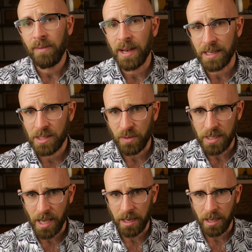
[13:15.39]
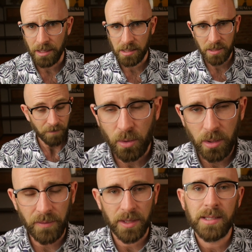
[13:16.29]
in the next 3 decades.
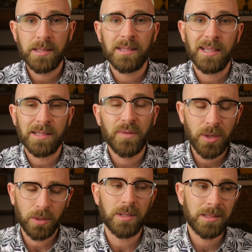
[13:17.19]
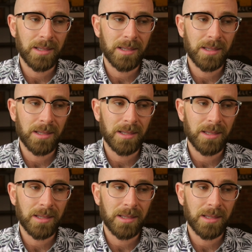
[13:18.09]
All of this is, of course,